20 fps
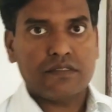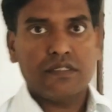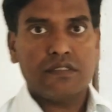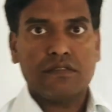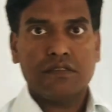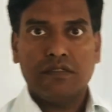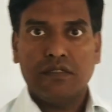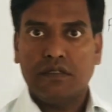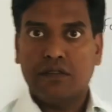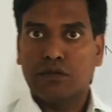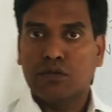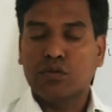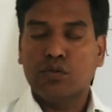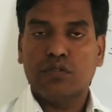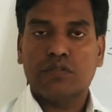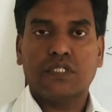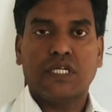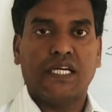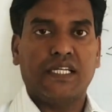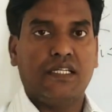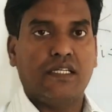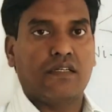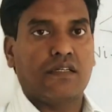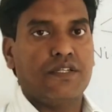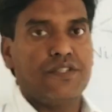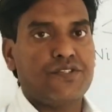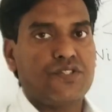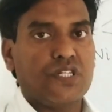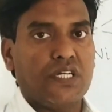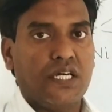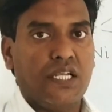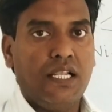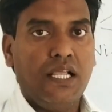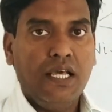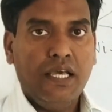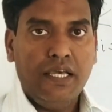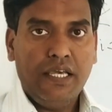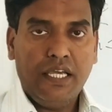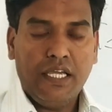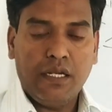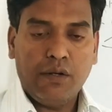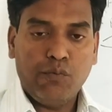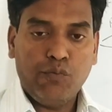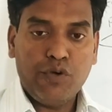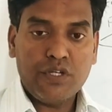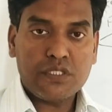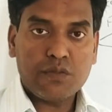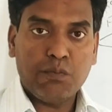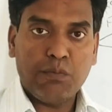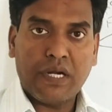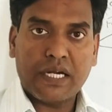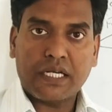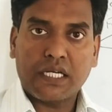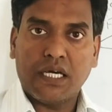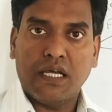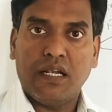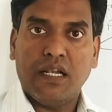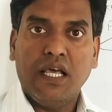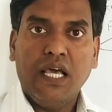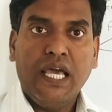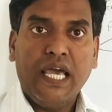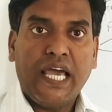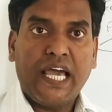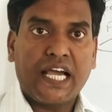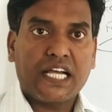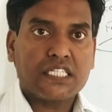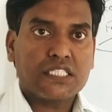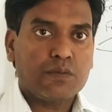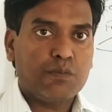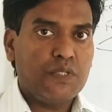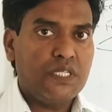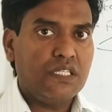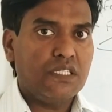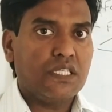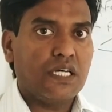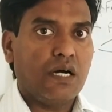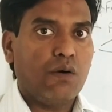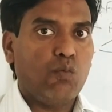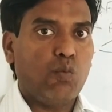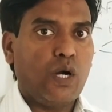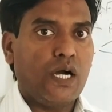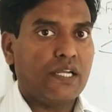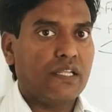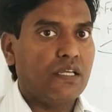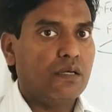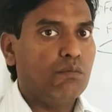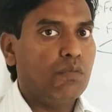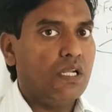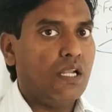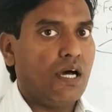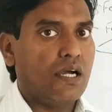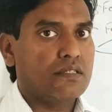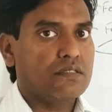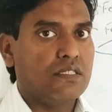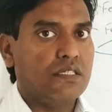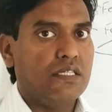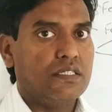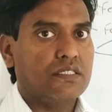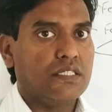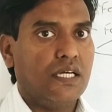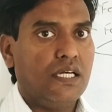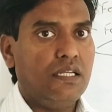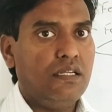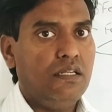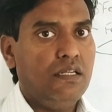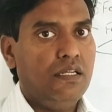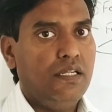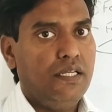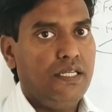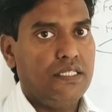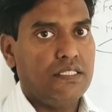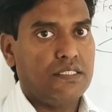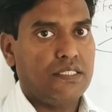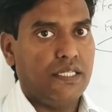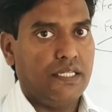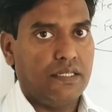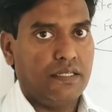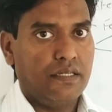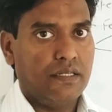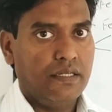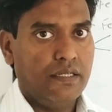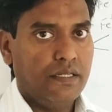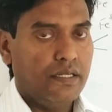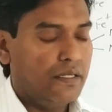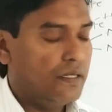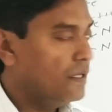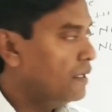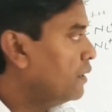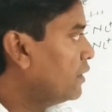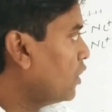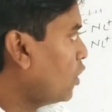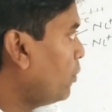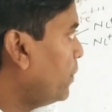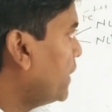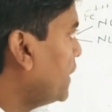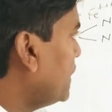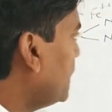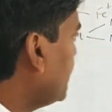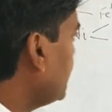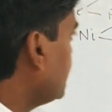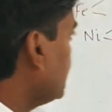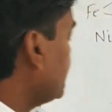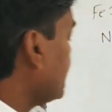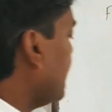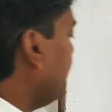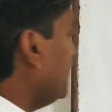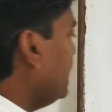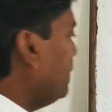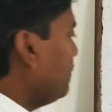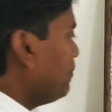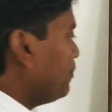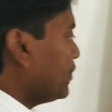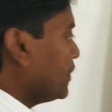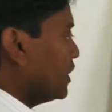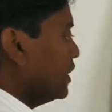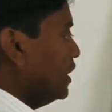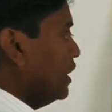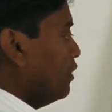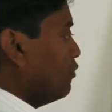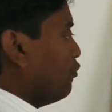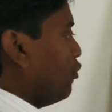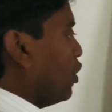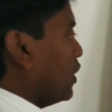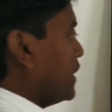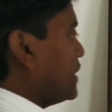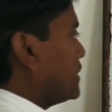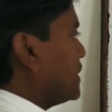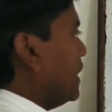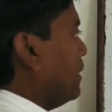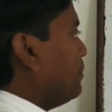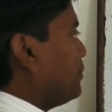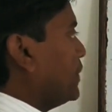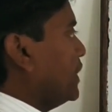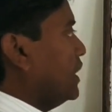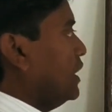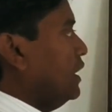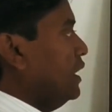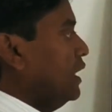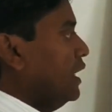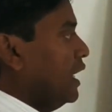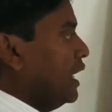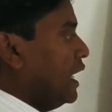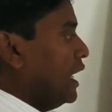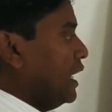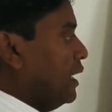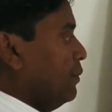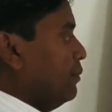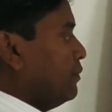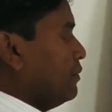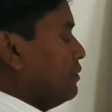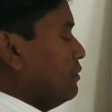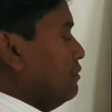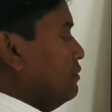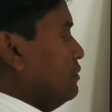in those ionic crystals in which metal exhibit the variable oxidation state. Now better take this right. For example, I am